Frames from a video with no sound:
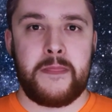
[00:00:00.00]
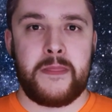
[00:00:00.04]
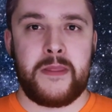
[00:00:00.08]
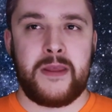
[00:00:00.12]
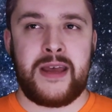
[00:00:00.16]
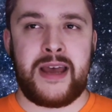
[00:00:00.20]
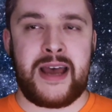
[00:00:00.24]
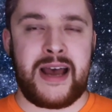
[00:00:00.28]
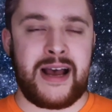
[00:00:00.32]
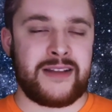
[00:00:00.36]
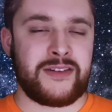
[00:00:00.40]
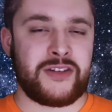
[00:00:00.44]

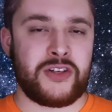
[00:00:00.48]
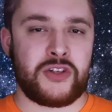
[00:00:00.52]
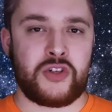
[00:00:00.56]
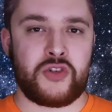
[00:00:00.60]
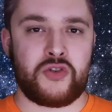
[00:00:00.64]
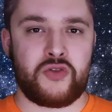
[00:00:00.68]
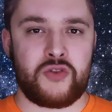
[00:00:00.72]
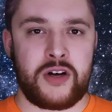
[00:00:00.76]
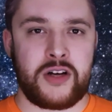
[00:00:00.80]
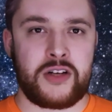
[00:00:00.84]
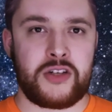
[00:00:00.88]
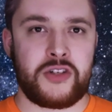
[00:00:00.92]
It has a
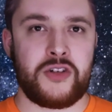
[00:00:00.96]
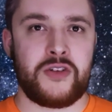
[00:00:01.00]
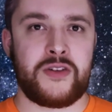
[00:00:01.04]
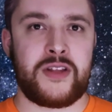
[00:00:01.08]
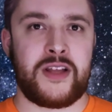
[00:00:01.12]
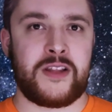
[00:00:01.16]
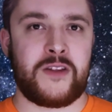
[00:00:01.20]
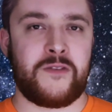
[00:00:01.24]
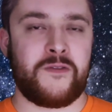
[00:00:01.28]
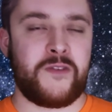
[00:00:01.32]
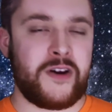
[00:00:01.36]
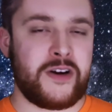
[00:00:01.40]
structure
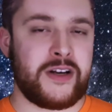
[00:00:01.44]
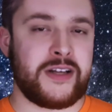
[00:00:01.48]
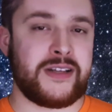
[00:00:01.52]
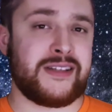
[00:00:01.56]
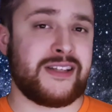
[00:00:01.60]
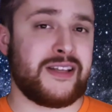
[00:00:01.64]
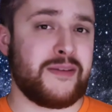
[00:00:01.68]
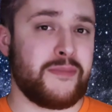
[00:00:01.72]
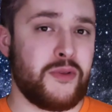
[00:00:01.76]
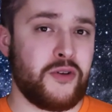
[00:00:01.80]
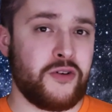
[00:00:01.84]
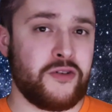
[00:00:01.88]
that's very
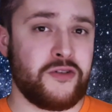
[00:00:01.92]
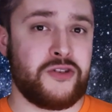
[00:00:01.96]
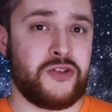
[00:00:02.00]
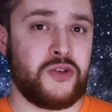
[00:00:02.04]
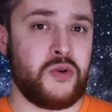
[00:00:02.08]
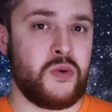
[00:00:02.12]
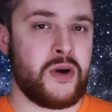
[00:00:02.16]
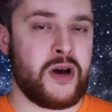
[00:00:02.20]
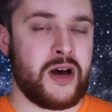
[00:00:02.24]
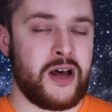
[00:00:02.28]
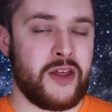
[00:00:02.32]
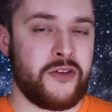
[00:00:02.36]
similar
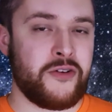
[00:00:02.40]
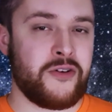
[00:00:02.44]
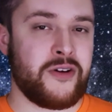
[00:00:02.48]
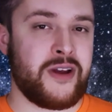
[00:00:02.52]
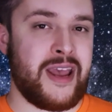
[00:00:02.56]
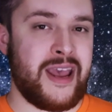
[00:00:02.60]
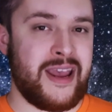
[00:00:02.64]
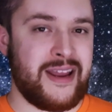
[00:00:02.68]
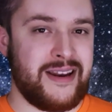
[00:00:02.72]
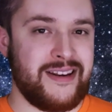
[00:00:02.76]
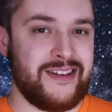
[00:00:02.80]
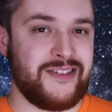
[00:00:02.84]
to other
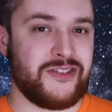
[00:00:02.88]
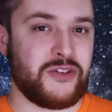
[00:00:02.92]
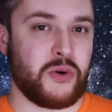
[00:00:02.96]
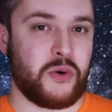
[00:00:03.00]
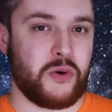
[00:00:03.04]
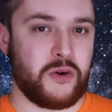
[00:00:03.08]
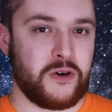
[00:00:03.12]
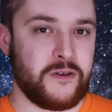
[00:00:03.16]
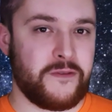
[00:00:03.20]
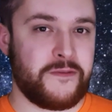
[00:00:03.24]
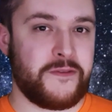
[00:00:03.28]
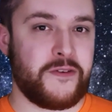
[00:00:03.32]
80s
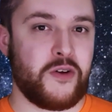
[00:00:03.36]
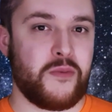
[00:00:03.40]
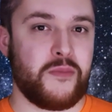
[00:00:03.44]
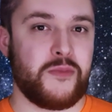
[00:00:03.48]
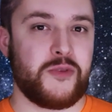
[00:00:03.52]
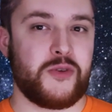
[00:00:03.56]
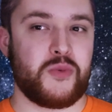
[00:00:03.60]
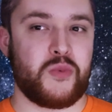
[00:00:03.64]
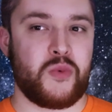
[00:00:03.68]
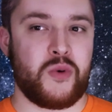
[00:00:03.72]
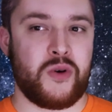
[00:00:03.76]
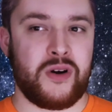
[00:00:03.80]
horror
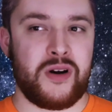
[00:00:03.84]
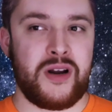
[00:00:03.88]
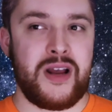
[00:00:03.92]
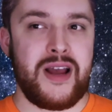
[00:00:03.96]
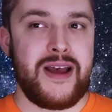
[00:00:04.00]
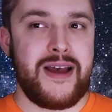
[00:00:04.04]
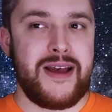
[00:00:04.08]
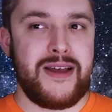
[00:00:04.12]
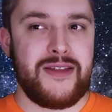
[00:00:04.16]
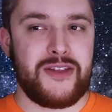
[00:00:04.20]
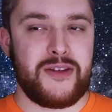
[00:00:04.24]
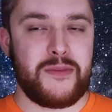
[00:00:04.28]
films where
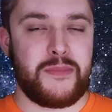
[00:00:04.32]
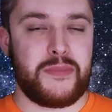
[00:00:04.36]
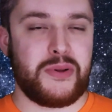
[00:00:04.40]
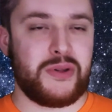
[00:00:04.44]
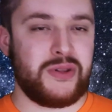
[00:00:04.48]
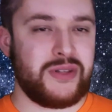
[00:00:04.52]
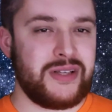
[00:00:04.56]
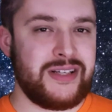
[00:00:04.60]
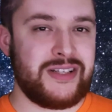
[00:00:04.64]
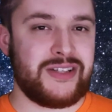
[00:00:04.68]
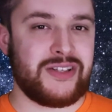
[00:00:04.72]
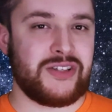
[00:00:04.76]
the
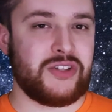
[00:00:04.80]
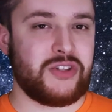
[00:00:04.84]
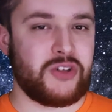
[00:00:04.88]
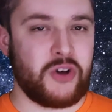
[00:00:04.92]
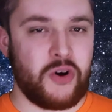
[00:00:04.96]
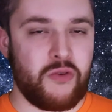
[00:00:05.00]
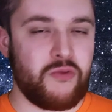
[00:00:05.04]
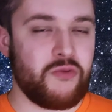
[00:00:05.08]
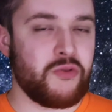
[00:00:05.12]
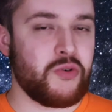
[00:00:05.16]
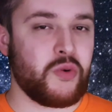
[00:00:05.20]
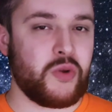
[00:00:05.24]
police
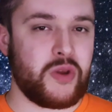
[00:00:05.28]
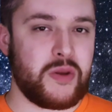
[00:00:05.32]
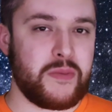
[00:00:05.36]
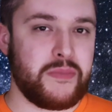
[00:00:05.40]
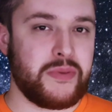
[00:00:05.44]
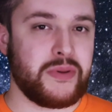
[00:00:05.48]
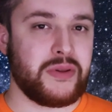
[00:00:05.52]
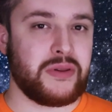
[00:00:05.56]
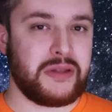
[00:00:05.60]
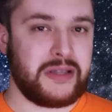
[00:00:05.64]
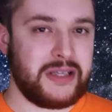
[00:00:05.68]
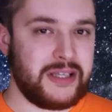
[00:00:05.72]
don't really
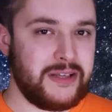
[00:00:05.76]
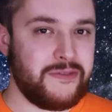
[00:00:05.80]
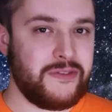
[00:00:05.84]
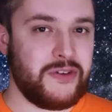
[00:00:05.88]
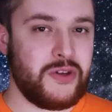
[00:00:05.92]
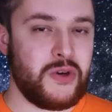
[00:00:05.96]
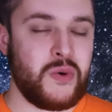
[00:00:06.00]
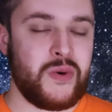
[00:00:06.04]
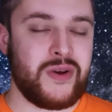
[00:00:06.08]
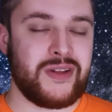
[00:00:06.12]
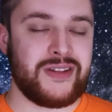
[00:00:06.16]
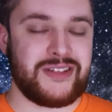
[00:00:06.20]
believe
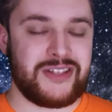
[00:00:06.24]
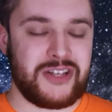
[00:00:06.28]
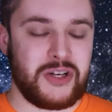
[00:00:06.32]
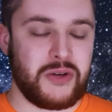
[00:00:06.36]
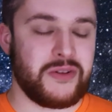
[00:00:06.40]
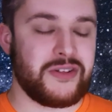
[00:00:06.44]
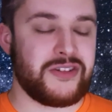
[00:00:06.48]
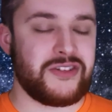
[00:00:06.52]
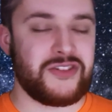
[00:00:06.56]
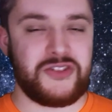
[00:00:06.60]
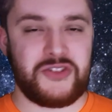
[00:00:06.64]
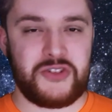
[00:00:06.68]
you until
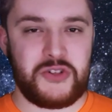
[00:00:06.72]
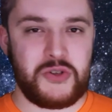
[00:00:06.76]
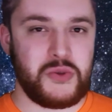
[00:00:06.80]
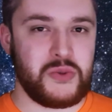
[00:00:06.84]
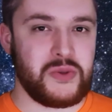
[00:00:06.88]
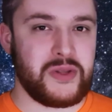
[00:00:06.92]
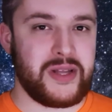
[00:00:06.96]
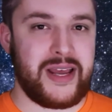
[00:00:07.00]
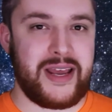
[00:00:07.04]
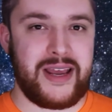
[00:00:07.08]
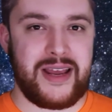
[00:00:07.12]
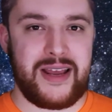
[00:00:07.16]
it's too
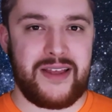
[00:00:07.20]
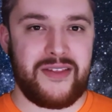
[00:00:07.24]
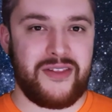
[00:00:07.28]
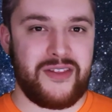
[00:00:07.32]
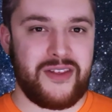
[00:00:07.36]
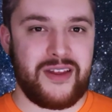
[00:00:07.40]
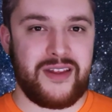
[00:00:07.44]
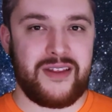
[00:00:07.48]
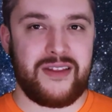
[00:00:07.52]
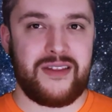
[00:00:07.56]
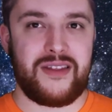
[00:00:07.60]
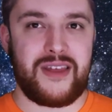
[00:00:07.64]
late and
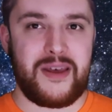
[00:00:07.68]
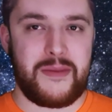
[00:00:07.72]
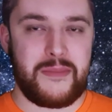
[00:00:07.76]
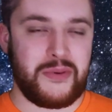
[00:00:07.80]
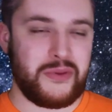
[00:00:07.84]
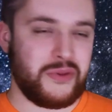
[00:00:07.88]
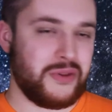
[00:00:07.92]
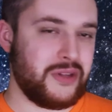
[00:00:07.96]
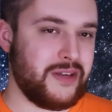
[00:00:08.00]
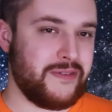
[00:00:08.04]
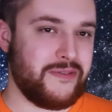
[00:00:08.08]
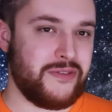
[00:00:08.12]
then they
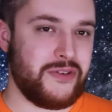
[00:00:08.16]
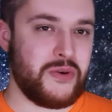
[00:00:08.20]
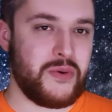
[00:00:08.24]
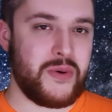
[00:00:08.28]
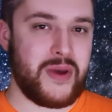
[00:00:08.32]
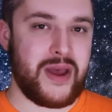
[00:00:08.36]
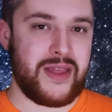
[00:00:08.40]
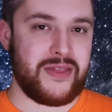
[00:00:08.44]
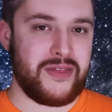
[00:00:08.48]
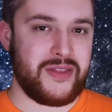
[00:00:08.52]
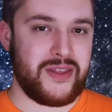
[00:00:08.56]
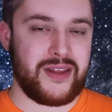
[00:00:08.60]
believe you
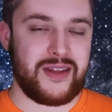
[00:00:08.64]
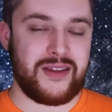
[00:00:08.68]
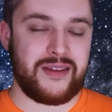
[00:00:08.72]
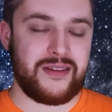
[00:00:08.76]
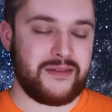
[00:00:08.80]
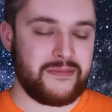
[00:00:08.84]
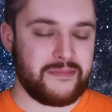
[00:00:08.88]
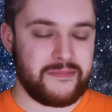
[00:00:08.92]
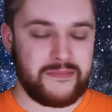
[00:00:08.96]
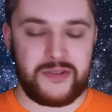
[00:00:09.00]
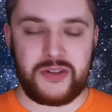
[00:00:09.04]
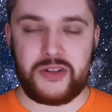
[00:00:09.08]
and
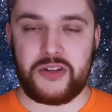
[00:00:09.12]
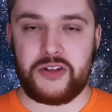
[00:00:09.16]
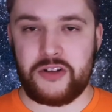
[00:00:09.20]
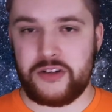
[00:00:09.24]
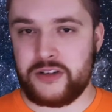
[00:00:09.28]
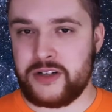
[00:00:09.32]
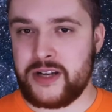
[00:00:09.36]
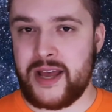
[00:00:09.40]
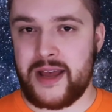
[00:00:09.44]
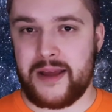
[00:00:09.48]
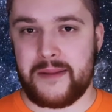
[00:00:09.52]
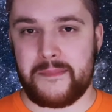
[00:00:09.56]
then
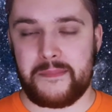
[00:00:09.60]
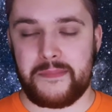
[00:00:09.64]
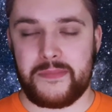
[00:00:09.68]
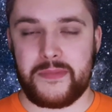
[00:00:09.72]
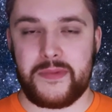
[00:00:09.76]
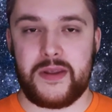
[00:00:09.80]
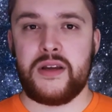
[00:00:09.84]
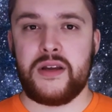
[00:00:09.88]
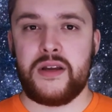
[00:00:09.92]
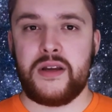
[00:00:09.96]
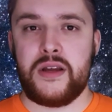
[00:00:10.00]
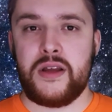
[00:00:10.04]
you're dead.
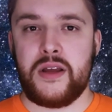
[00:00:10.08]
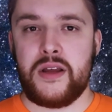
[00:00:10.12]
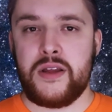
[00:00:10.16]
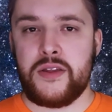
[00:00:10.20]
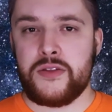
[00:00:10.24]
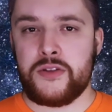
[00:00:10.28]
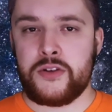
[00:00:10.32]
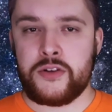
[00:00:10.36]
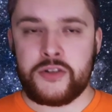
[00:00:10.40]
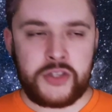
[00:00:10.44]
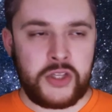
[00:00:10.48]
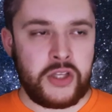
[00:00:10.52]

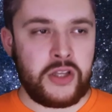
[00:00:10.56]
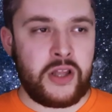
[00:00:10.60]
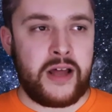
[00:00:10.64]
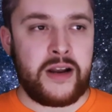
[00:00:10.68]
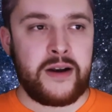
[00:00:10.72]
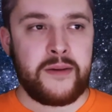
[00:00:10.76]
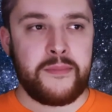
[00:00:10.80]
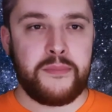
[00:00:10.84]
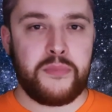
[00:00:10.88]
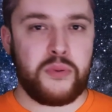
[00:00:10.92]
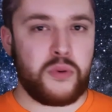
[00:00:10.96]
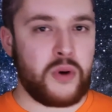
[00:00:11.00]
There's a
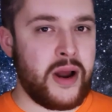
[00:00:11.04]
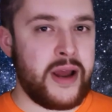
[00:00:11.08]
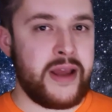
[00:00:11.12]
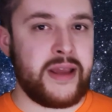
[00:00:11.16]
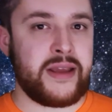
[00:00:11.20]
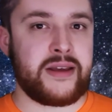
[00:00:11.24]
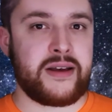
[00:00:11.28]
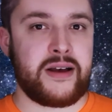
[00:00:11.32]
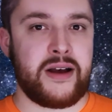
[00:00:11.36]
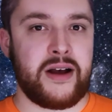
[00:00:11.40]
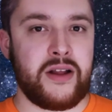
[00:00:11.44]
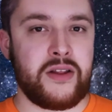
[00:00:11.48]
lot of
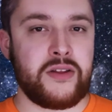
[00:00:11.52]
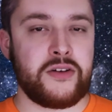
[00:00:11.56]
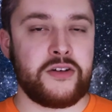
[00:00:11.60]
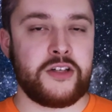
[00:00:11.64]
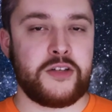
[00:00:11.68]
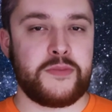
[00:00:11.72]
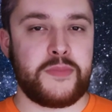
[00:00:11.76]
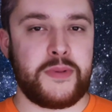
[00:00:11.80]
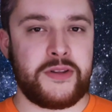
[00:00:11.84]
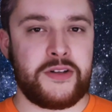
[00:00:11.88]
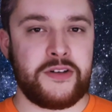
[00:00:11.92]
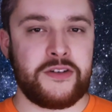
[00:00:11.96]
bright
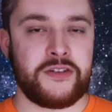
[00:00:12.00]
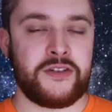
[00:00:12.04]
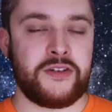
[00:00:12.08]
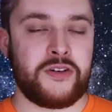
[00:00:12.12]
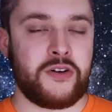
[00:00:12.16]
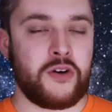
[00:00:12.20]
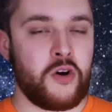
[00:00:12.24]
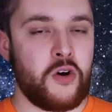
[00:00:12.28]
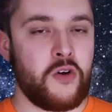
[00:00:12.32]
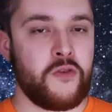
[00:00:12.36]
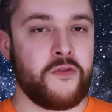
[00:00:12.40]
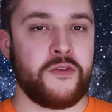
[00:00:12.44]
colors, but there's an
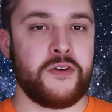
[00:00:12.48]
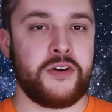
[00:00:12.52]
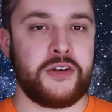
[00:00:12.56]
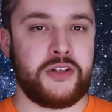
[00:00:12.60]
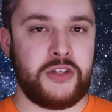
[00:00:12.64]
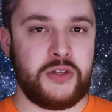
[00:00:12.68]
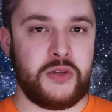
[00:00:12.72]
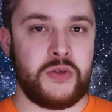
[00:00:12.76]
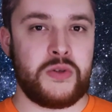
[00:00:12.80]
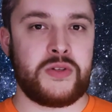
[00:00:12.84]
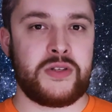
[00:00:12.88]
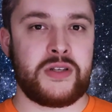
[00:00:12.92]

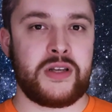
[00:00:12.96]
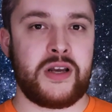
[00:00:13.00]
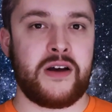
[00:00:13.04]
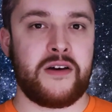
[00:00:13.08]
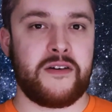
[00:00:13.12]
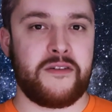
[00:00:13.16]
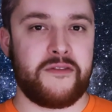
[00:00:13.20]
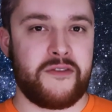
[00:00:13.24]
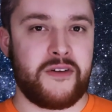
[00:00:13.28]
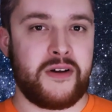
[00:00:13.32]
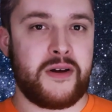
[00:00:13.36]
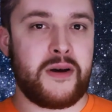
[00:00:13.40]
overuse
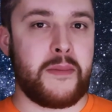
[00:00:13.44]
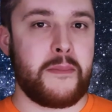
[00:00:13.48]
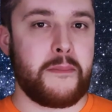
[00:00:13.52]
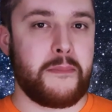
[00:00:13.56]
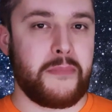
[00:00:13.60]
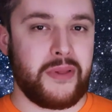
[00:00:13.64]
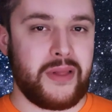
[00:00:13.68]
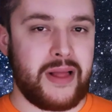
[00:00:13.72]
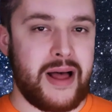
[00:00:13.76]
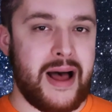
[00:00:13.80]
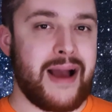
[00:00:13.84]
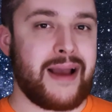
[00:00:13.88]
of a
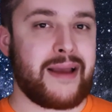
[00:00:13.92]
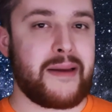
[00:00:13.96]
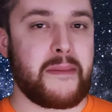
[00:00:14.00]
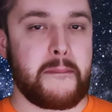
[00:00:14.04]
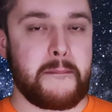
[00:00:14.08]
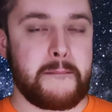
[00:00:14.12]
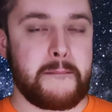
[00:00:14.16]
black